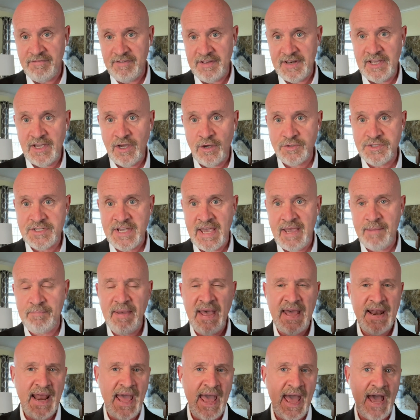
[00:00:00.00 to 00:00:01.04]
videotape
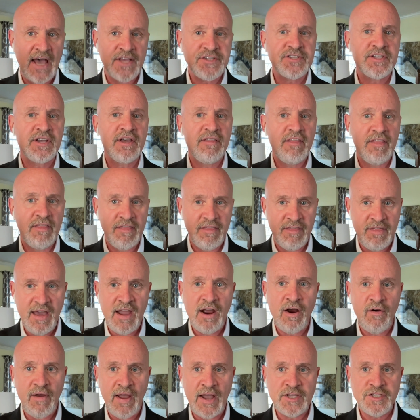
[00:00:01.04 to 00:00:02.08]
and ask
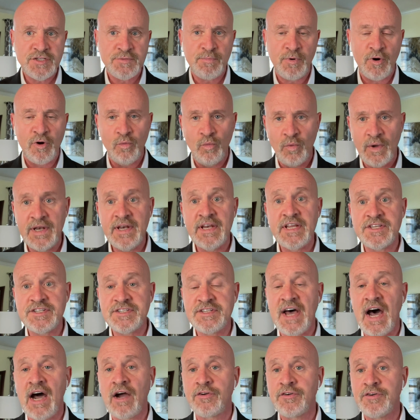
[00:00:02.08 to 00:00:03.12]
their expert witness,
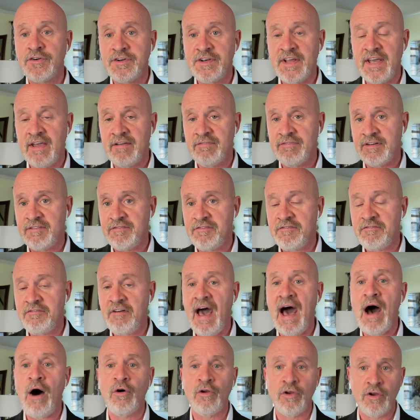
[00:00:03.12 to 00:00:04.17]
Dr. David
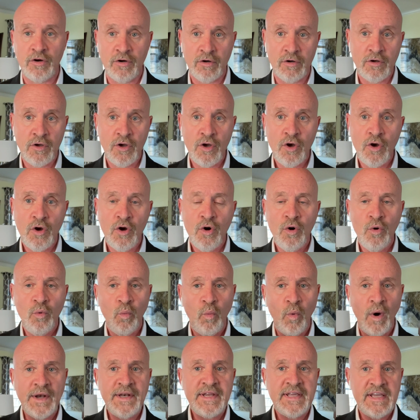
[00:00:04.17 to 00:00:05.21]
Fowler,
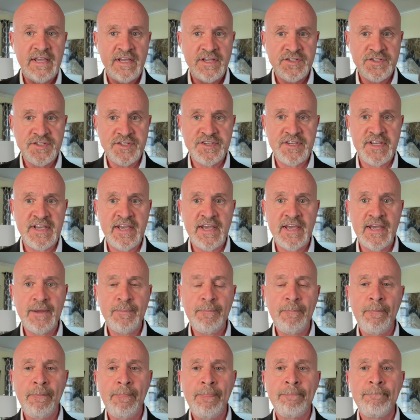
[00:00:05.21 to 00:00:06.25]
what he's
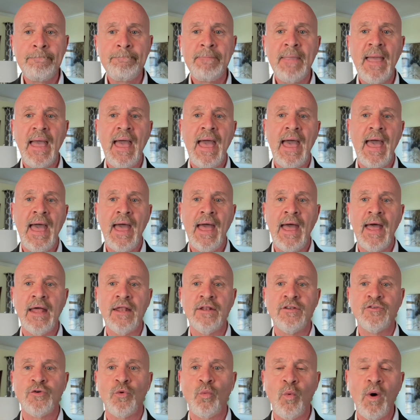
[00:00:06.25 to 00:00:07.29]
seeing
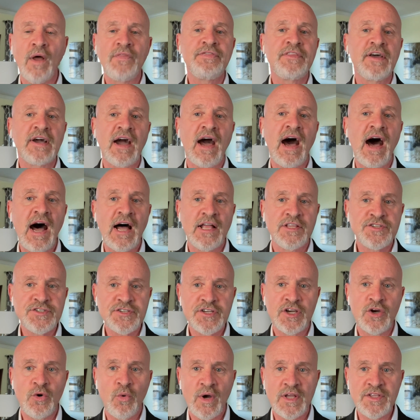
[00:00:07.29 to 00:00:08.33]
and what the
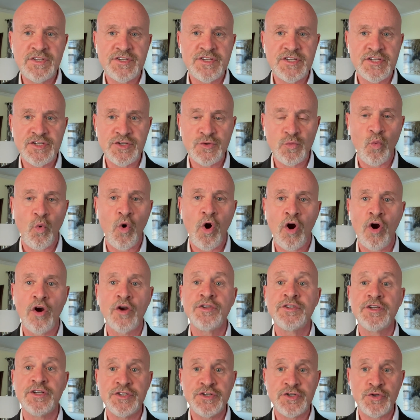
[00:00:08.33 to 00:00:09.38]
consequences were
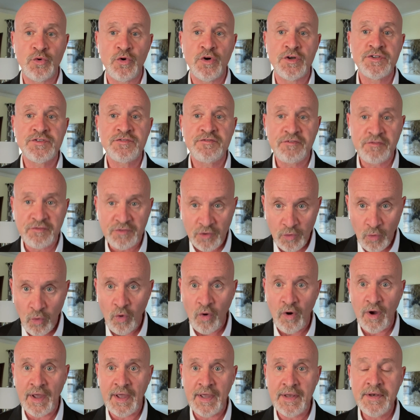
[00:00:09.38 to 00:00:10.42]
to George
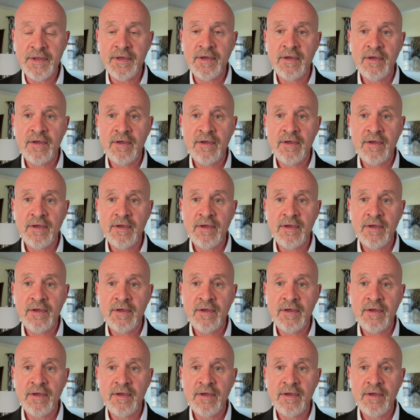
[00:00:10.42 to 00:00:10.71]
Floyd